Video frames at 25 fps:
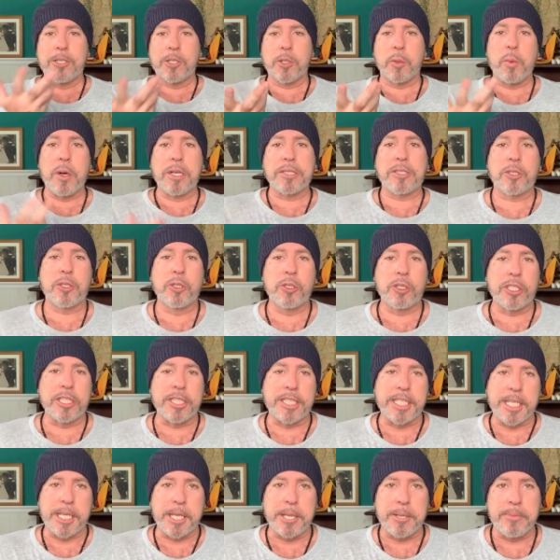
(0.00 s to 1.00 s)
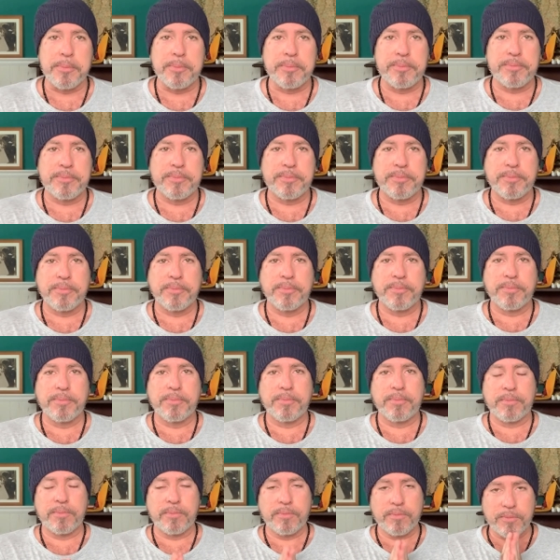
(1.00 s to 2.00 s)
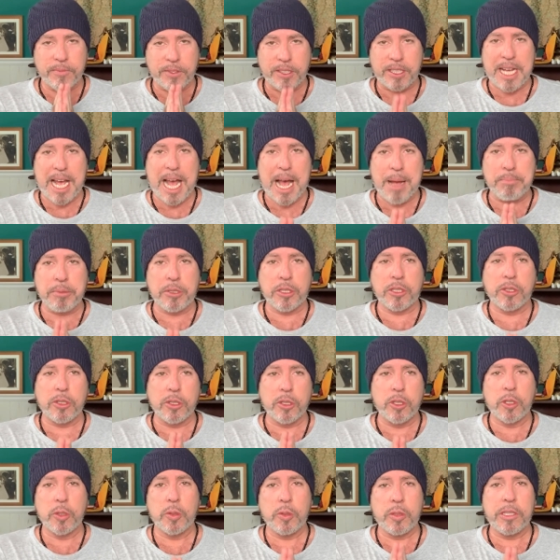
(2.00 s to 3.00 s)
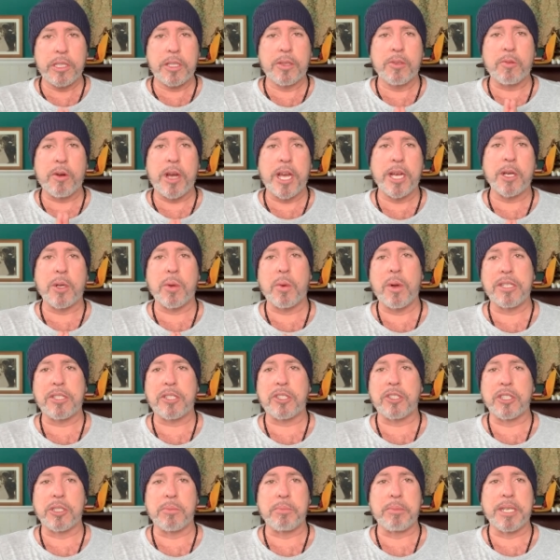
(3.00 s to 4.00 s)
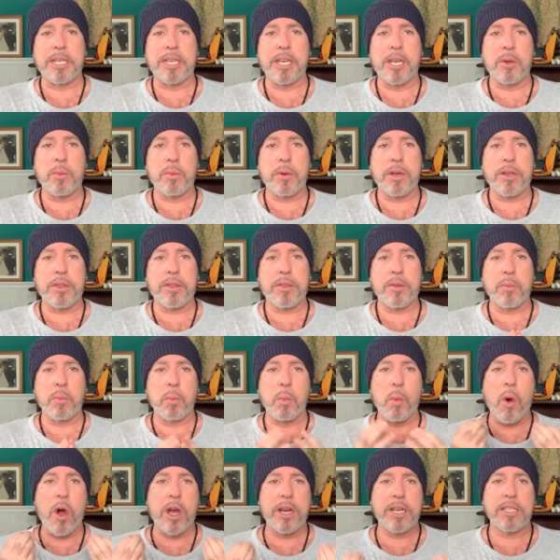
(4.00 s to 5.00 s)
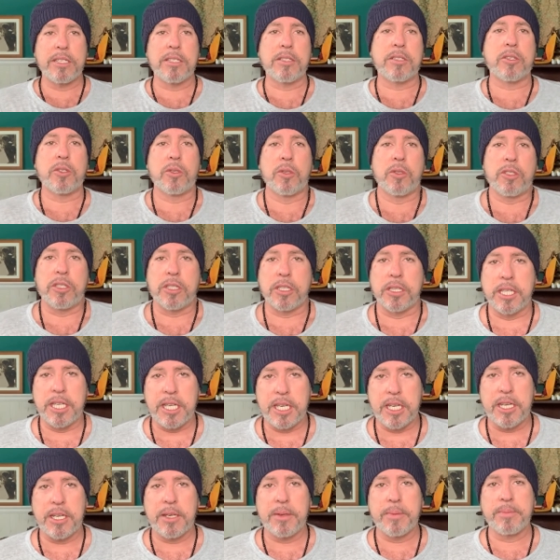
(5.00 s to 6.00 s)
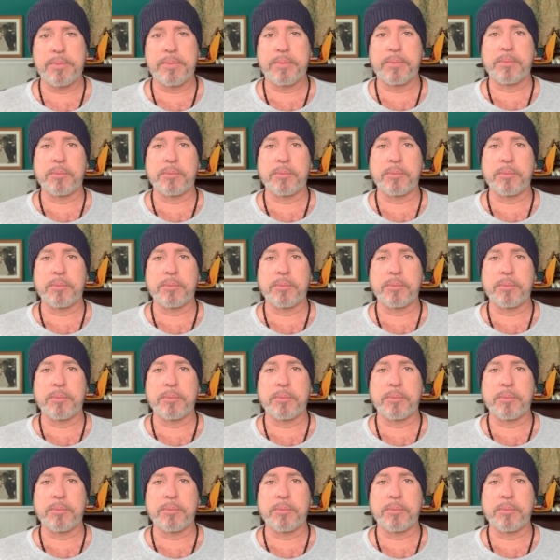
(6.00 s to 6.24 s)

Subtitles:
So what's Kundalini? It's absolutely the right question to begin with. What is Kundalini?